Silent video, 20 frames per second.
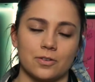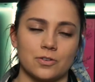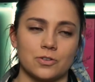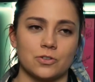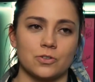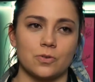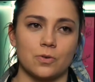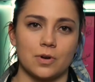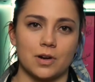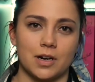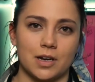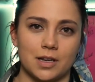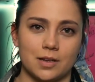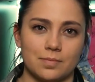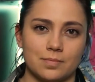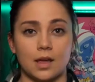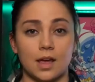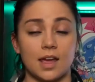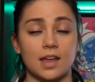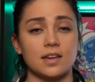their story.
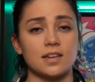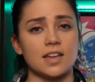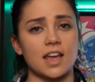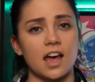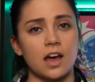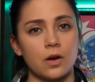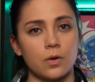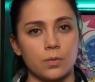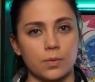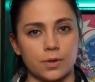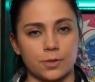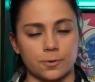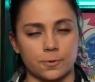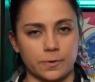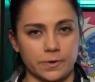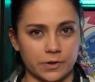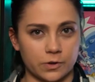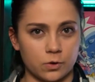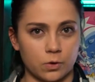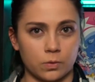And now with
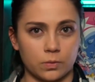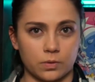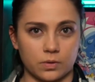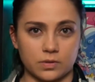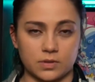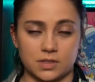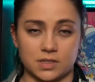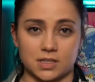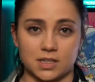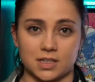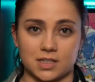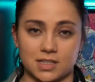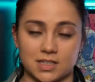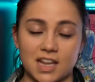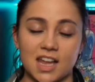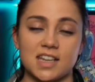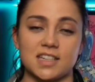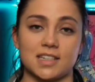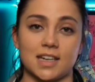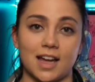Critical Role's
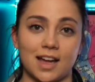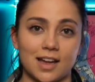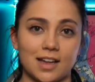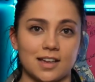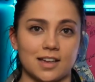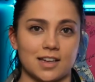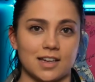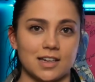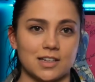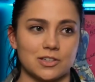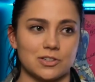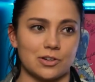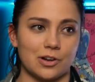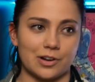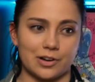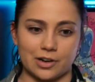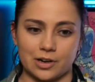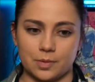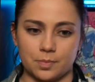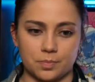success on
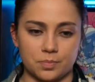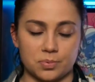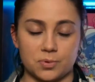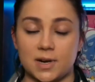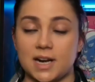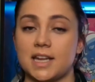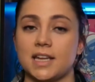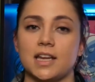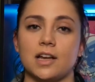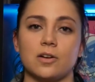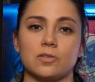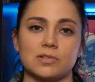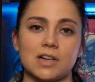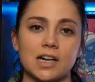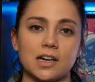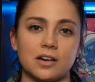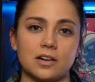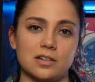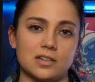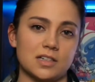Kickstarter breaking
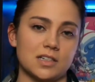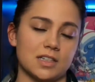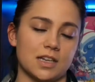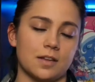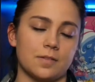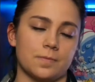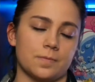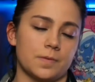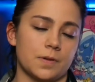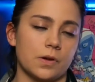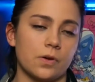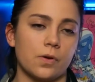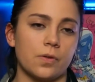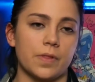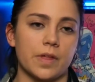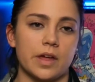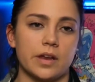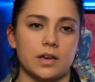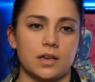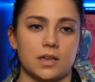records, I feel
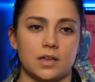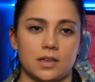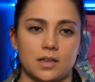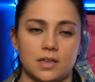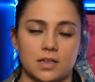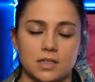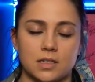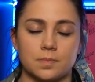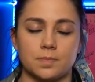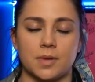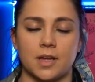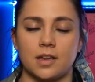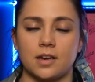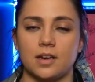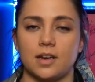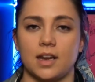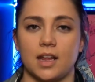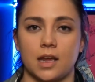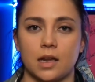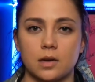that
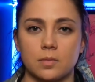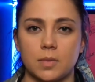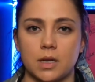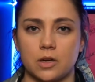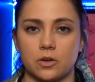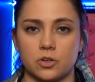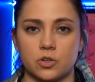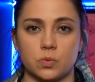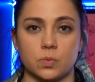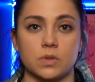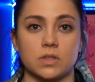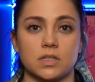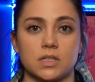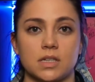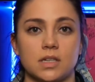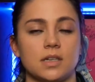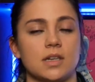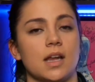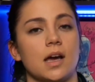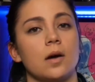independent animators will
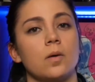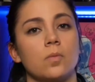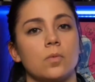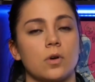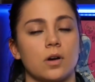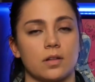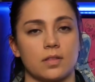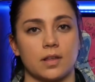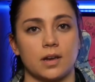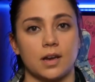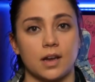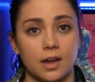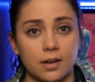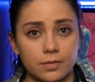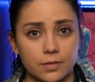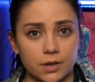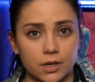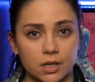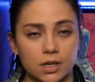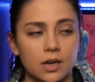see now more than
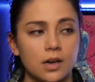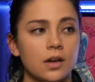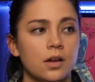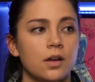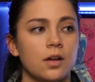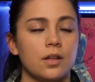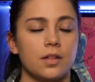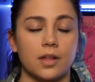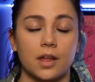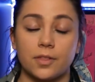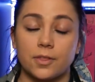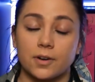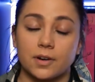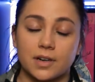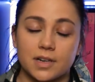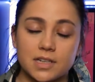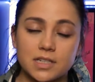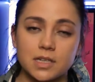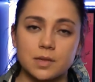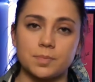ever that
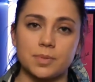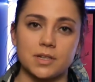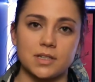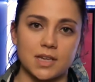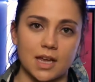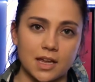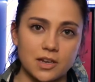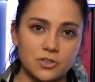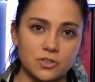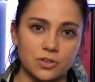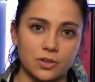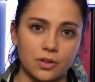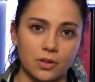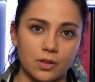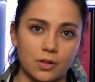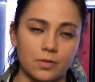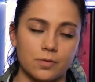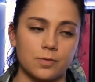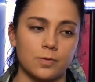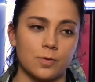there is a
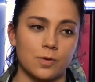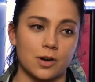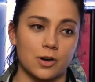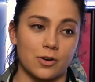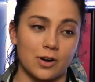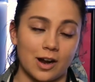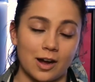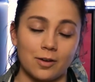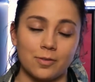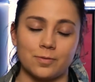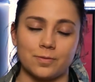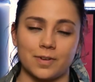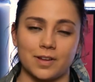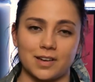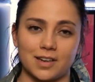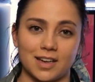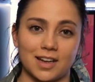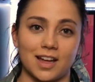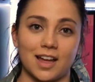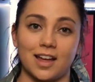potential for
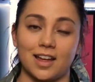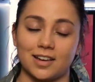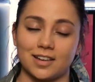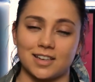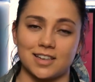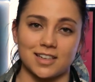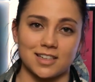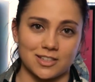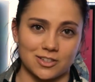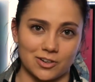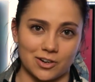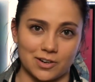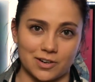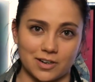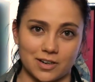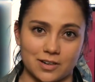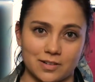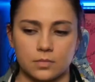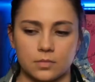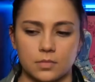crowdfunding on
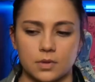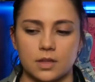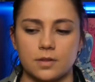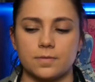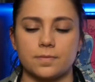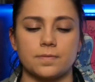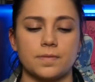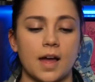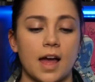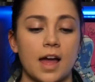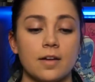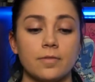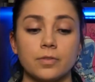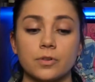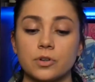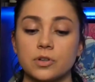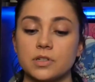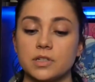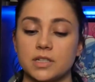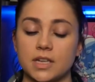Kickstarter. If I've
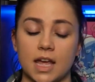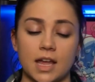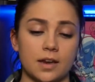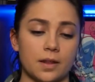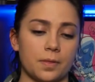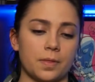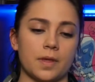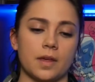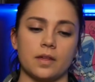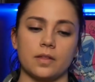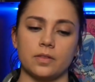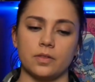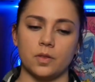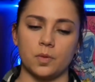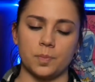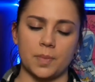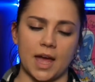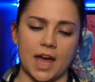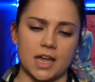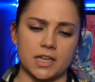learned anything the
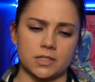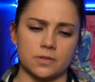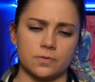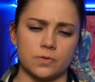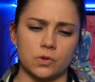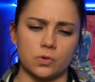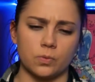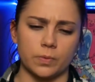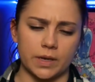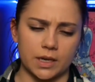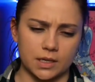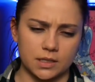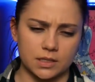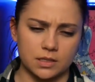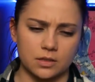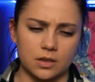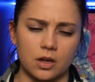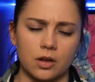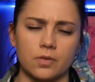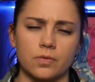past few
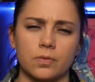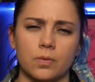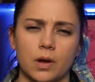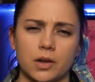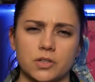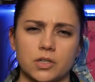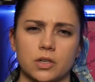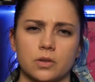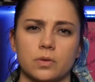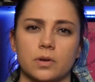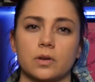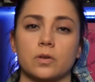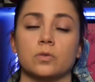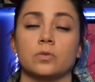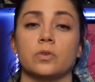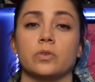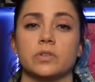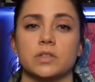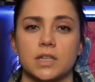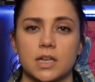weeks of watching Critical
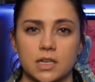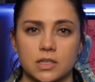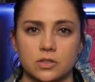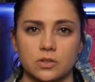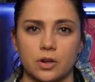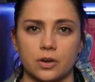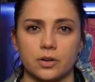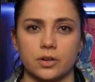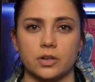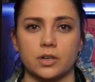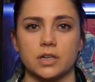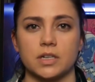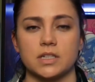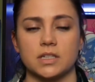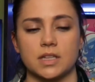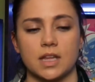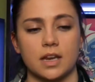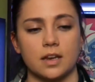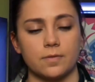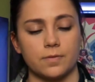Role's Kickstarter is
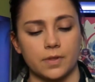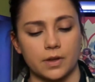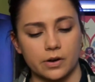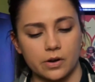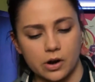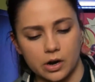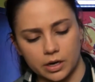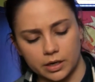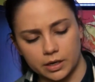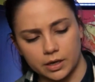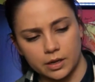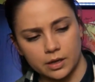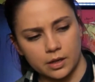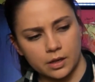that if there are